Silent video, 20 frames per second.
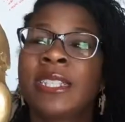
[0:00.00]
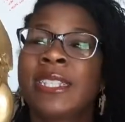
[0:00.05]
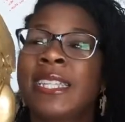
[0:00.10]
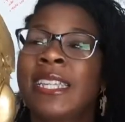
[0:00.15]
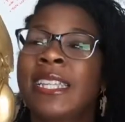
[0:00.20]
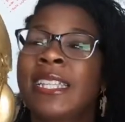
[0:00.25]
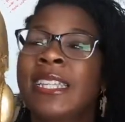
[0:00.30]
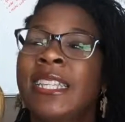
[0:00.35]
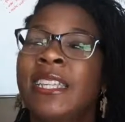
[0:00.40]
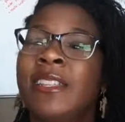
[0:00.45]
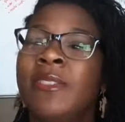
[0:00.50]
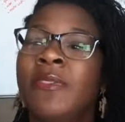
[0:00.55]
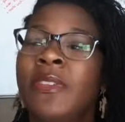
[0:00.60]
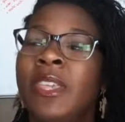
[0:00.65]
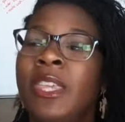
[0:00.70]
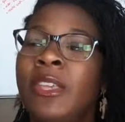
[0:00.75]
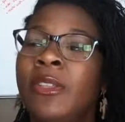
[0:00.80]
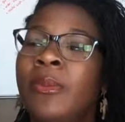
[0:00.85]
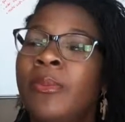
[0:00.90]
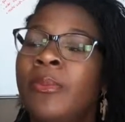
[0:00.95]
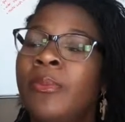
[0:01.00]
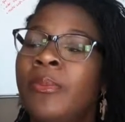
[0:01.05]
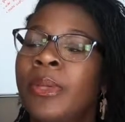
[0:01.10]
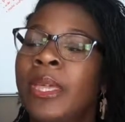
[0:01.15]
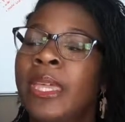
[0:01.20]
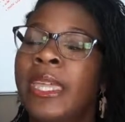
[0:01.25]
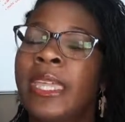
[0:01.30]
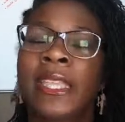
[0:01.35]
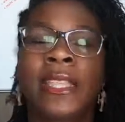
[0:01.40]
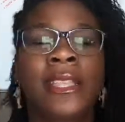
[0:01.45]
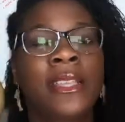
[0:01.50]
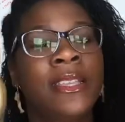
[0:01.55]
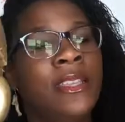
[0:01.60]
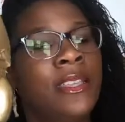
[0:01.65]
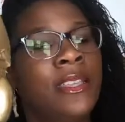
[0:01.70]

to get a good feel, but